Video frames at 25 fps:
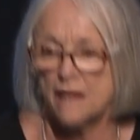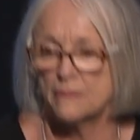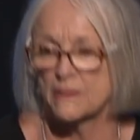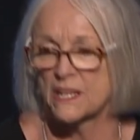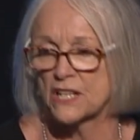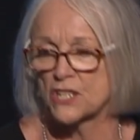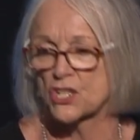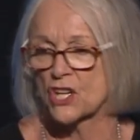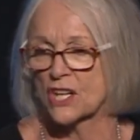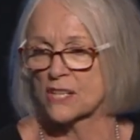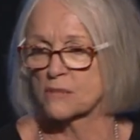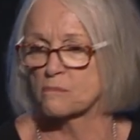He
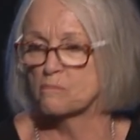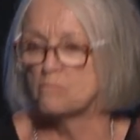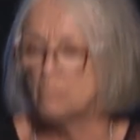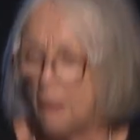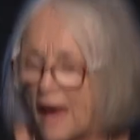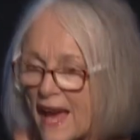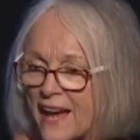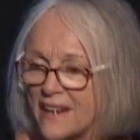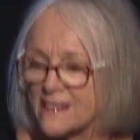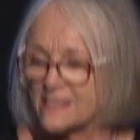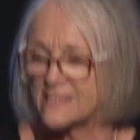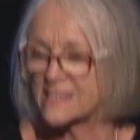just
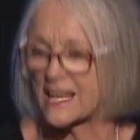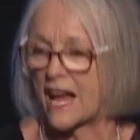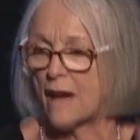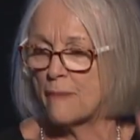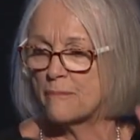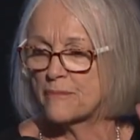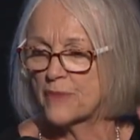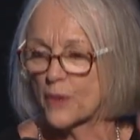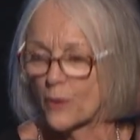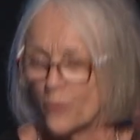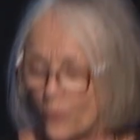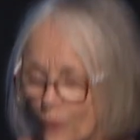backs up
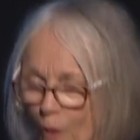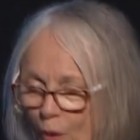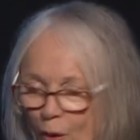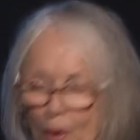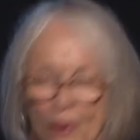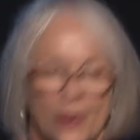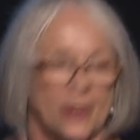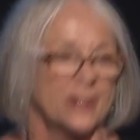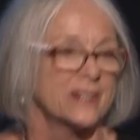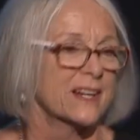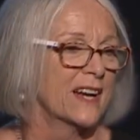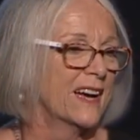the
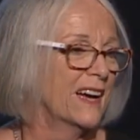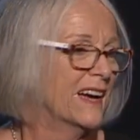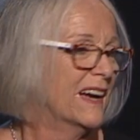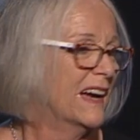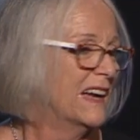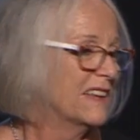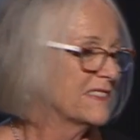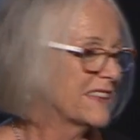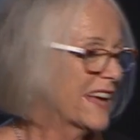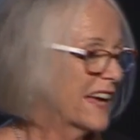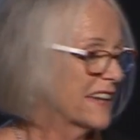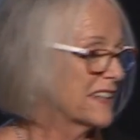word
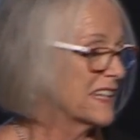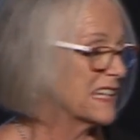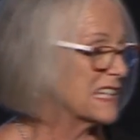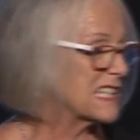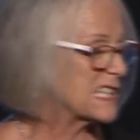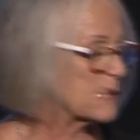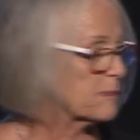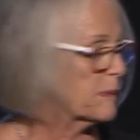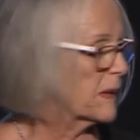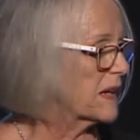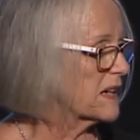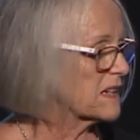that He
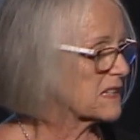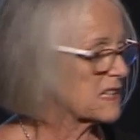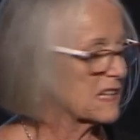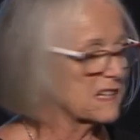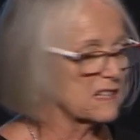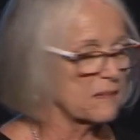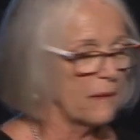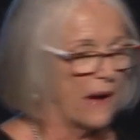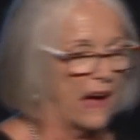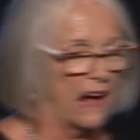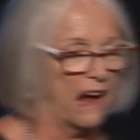speaks into my.